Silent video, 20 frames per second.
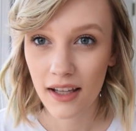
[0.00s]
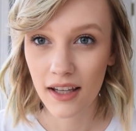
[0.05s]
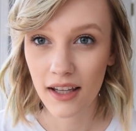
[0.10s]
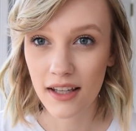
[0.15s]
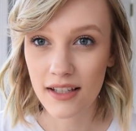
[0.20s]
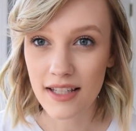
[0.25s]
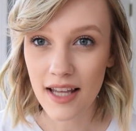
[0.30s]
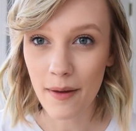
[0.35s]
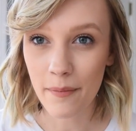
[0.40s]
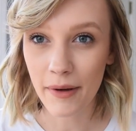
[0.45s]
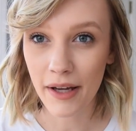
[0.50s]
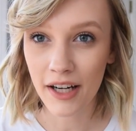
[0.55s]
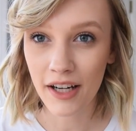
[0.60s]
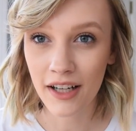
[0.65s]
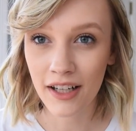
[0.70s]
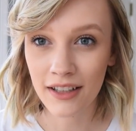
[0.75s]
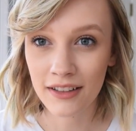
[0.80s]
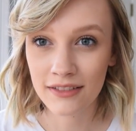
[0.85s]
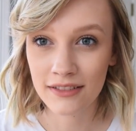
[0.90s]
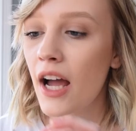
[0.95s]
Is that
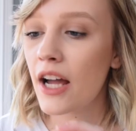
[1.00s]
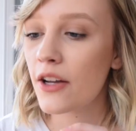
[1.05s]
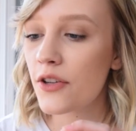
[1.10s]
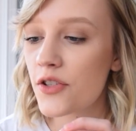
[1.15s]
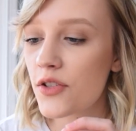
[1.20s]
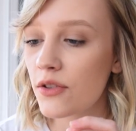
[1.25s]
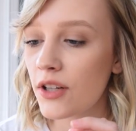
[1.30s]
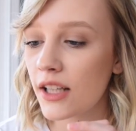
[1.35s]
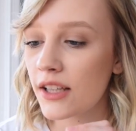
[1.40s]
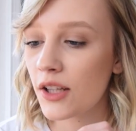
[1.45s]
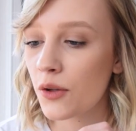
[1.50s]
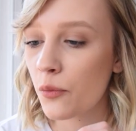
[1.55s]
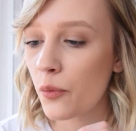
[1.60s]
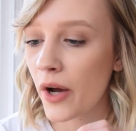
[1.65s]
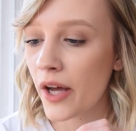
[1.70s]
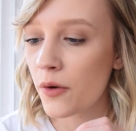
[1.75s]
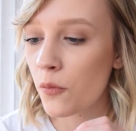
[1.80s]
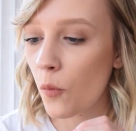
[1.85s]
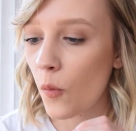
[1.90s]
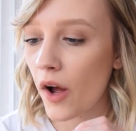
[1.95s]
better? I also got the
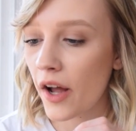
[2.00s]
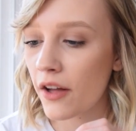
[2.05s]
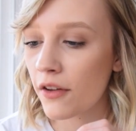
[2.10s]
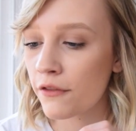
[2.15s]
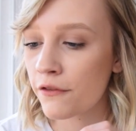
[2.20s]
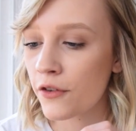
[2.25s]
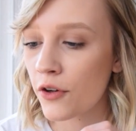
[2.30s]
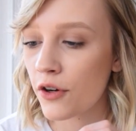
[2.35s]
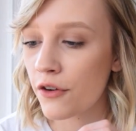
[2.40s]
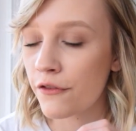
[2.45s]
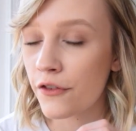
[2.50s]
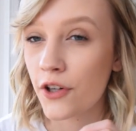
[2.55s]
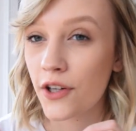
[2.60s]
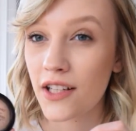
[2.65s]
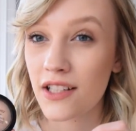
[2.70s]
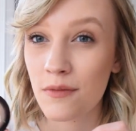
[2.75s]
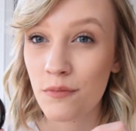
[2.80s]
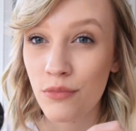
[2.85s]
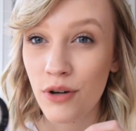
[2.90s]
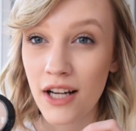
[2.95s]
Wet n Wild Photo
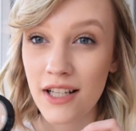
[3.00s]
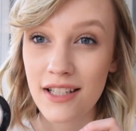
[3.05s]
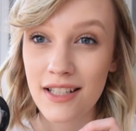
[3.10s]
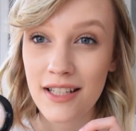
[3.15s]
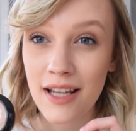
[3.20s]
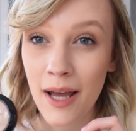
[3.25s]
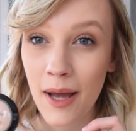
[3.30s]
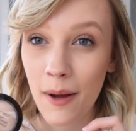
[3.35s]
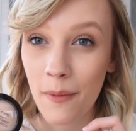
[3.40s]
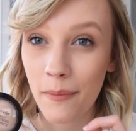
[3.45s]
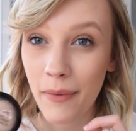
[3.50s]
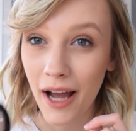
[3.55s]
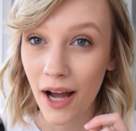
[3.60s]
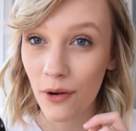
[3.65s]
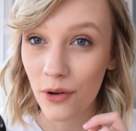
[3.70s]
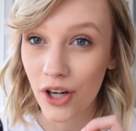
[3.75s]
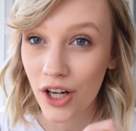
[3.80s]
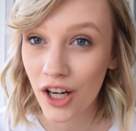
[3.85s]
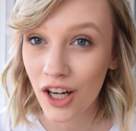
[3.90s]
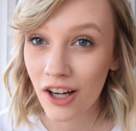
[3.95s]
Focus Pressed
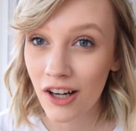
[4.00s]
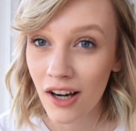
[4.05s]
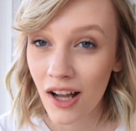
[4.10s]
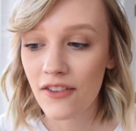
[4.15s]
Powder.